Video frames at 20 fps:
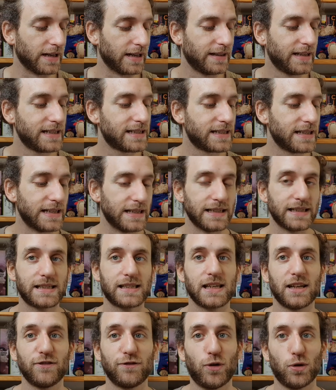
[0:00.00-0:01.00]
And this
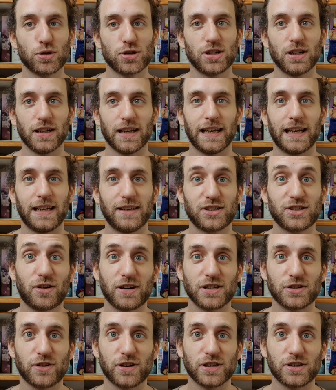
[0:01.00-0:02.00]
is, unfortunately,
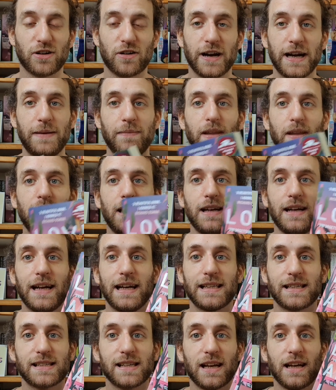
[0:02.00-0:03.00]
sorry.
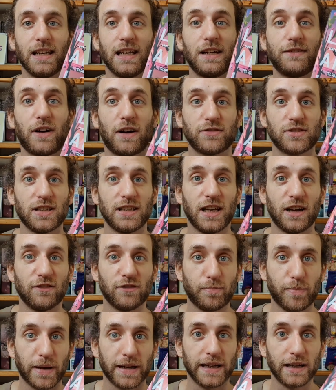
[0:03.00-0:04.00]
It's Love After
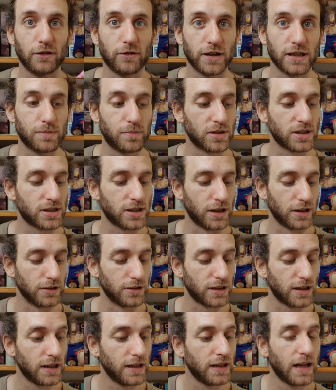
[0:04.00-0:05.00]
Love by Ingrid
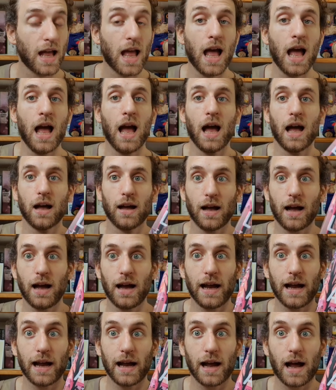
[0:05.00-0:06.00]
Persaud.
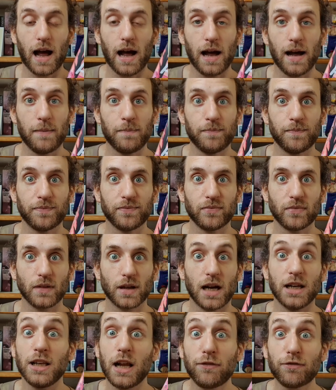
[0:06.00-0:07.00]
I
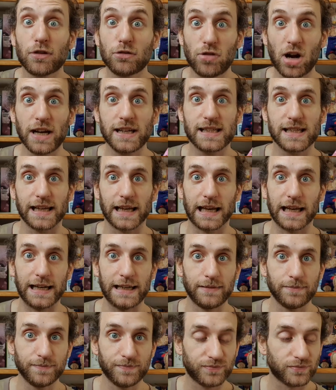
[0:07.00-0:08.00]
love the writing in
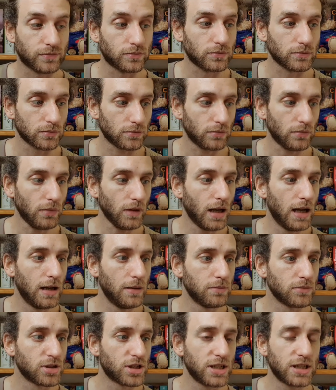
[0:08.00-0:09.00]
it.
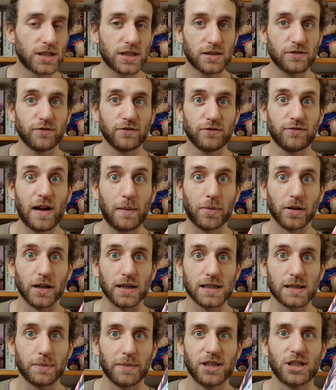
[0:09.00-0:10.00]
She's
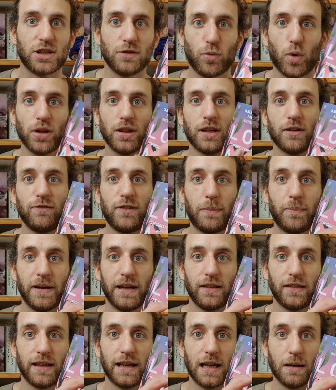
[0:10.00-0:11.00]
fabulous. I mean, she won the
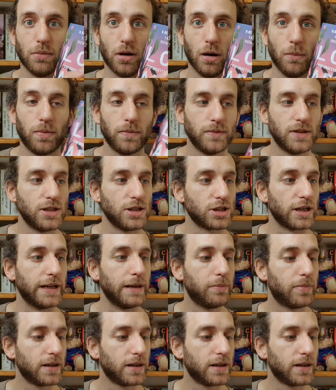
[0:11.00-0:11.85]
flipping thingy bob, didn't she?